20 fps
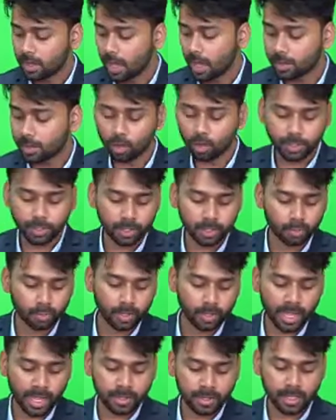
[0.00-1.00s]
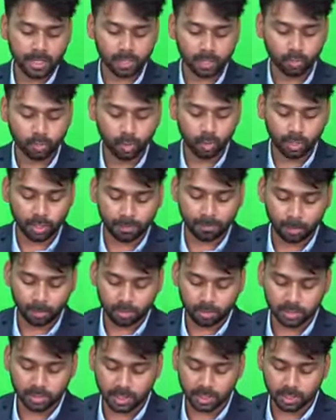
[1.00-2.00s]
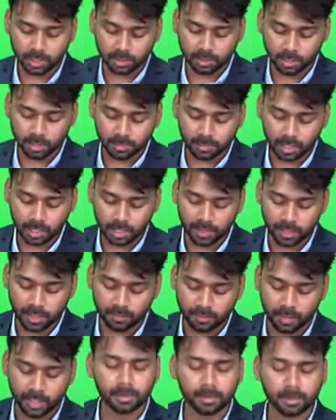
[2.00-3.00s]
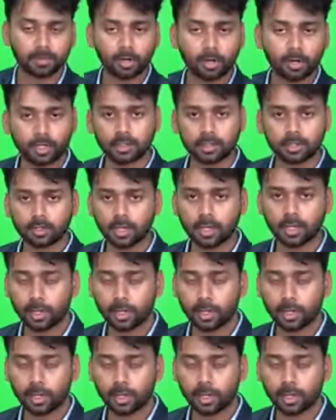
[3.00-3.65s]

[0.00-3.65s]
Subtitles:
According to NSO report, see, the terms are very, very important.